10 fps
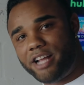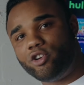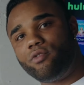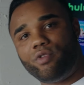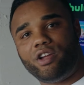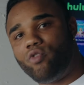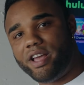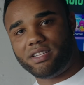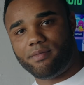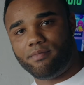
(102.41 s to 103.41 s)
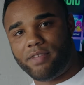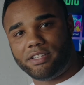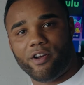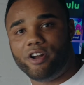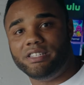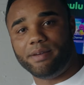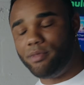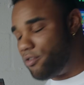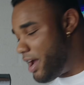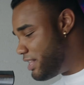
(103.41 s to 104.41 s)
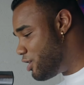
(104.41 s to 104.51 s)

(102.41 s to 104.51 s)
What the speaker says: I try to recreate something that's very similar, right?